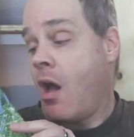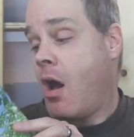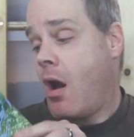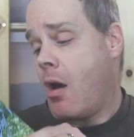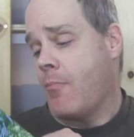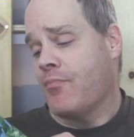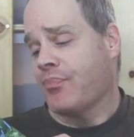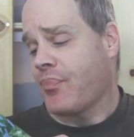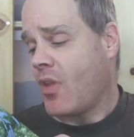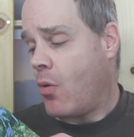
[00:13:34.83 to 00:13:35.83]
Um,
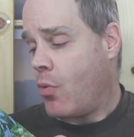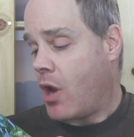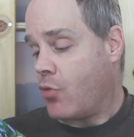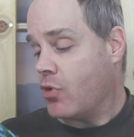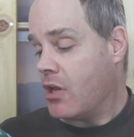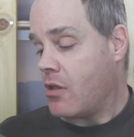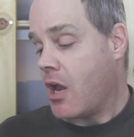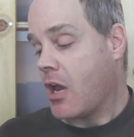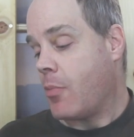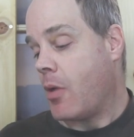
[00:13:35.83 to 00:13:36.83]
what I really
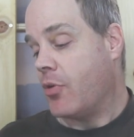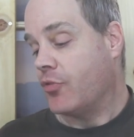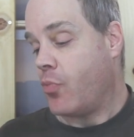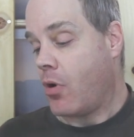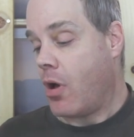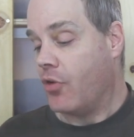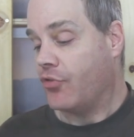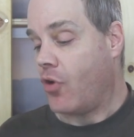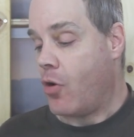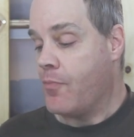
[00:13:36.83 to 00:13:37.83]
like about this book
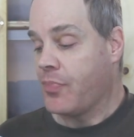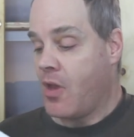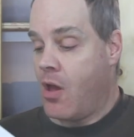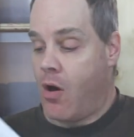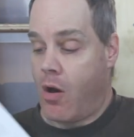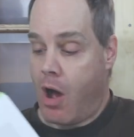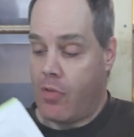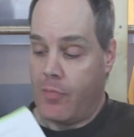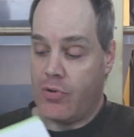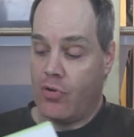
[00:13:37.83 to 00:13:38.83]
also are all
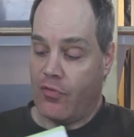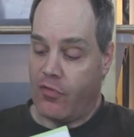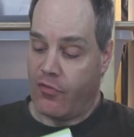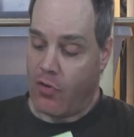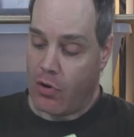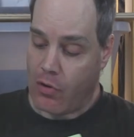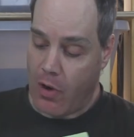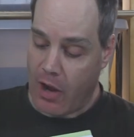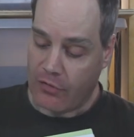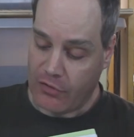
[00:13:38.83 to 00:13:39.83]
the beautiful
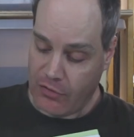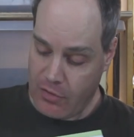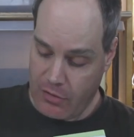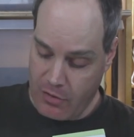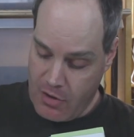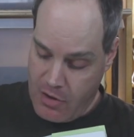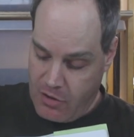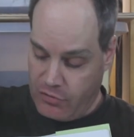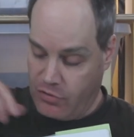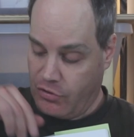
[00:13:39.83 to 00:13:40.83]
photographs.
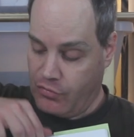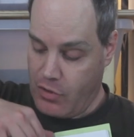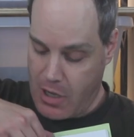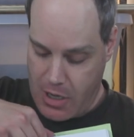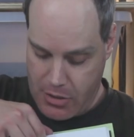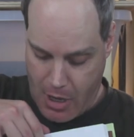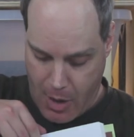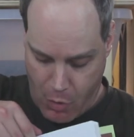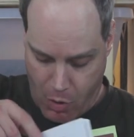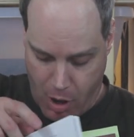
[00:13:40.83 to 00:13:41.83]
So just really
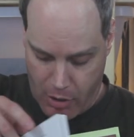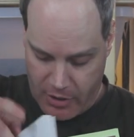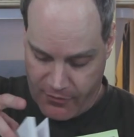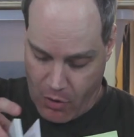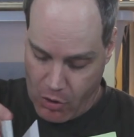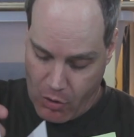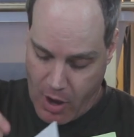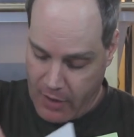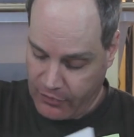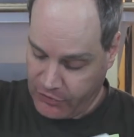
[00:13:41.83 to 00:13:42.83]
top quality
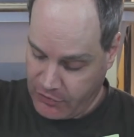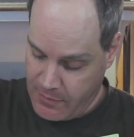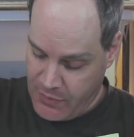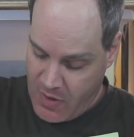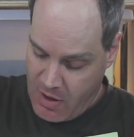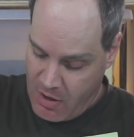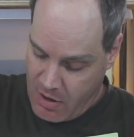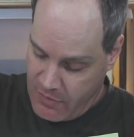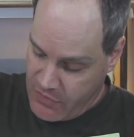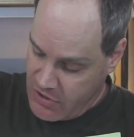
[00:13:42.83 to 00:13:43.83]
photographs
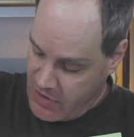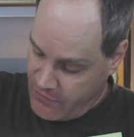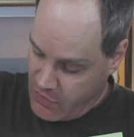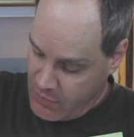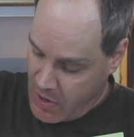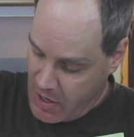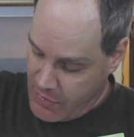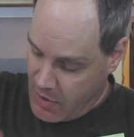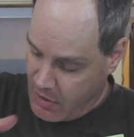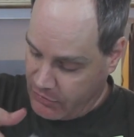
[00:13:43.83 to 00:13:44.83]
of the different
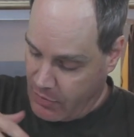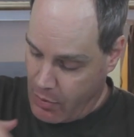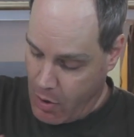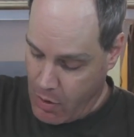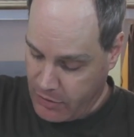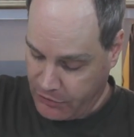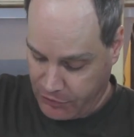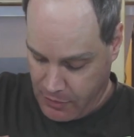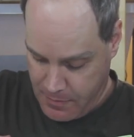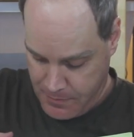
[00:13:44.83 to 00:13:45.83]
pythons and
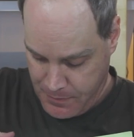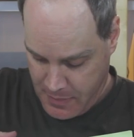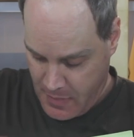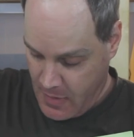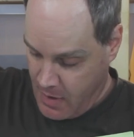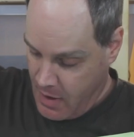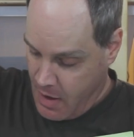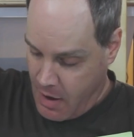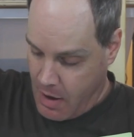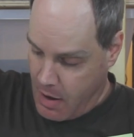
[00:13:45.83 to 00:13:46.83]
boas.
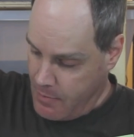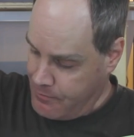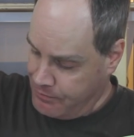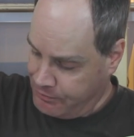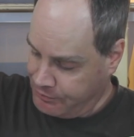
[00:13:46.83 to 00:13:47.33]
Um,